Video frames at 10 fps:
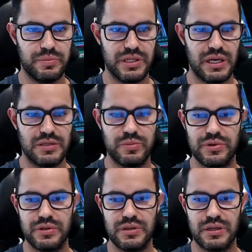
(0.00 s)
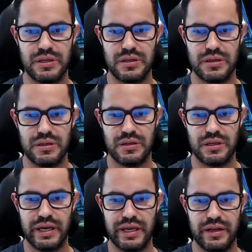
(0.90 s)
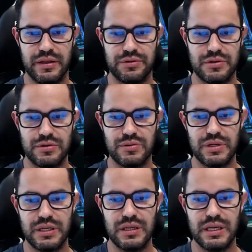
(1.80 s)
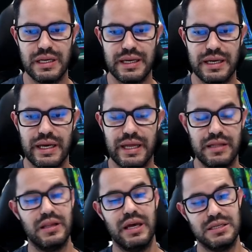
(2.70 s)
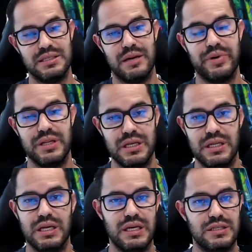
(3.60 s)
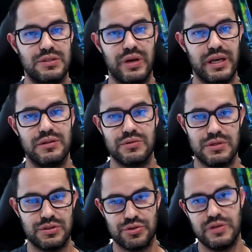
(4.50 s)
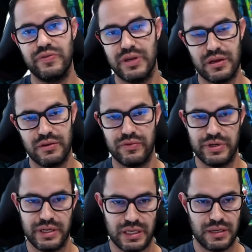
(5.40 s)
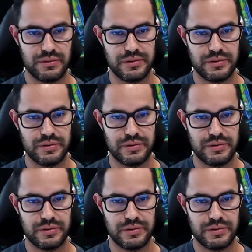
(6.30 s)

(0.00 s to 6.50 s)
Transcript: dashboard, I can enter the token. And the last step I need is to enter the certificate for that account.